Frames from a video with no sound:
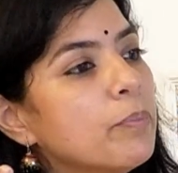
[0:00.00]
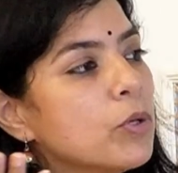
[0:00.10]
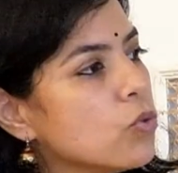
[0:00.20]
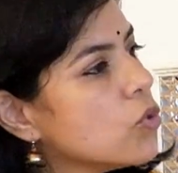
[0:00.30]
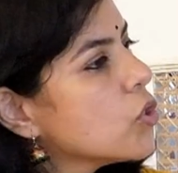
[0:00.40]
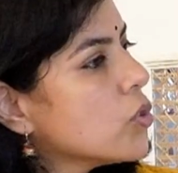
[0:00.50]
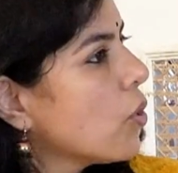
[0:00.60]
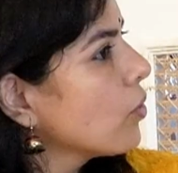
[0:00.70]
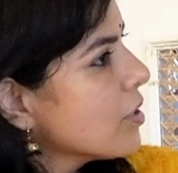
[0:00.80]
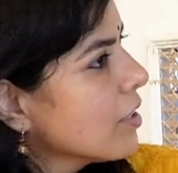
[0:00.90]
abuse your
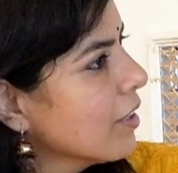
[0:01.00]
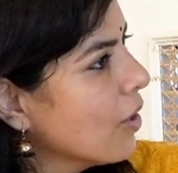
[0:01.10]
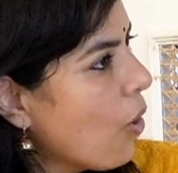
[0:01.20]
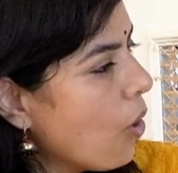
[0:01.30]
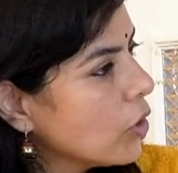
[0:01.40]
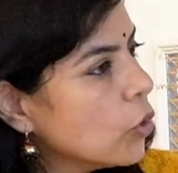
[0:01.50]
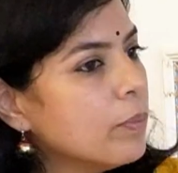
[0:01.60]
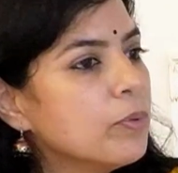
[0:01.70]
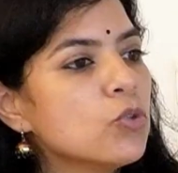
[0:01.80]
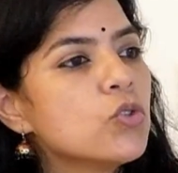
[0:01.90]
daughter-in-law, you
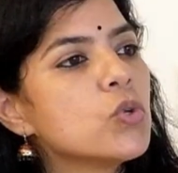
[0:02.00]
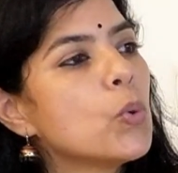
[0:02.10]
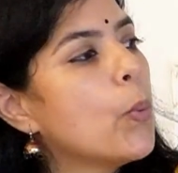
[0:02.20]
abuse your